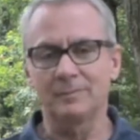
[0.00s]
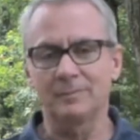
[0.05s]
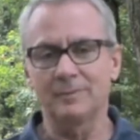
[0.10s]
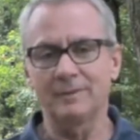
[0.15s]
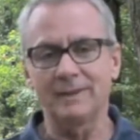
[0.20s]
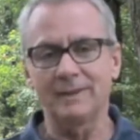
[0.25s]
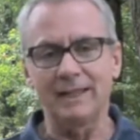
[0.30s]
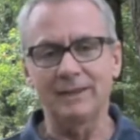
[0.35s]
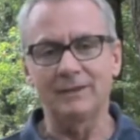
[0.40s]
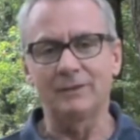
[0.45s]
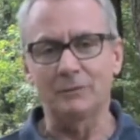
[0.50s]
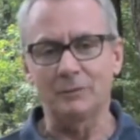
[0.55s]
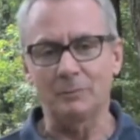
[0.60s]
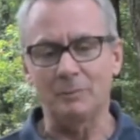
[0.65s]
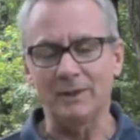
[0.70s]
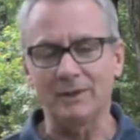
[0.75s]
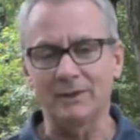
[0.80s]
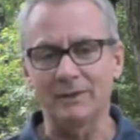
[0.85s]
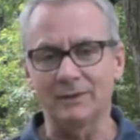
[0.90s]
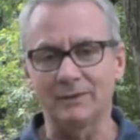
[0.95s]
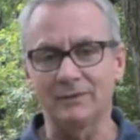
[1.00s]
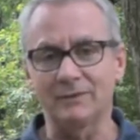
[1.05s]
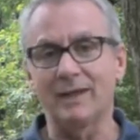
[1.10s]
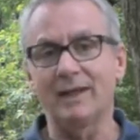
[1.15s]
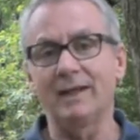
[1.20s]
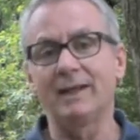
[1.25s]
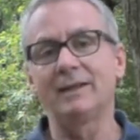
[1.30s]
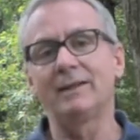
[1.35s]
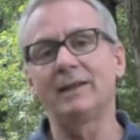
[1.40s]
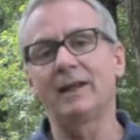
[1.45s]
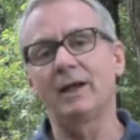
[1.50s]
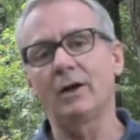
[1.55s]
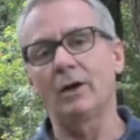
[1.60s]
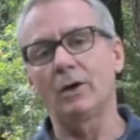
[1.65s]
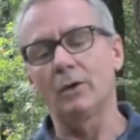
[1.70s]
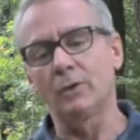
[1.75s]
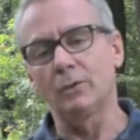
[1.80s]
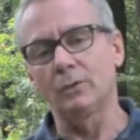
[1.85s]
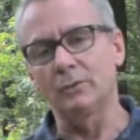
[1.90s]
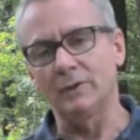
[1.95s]
Native speakers in their
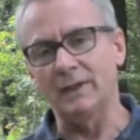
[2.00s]
own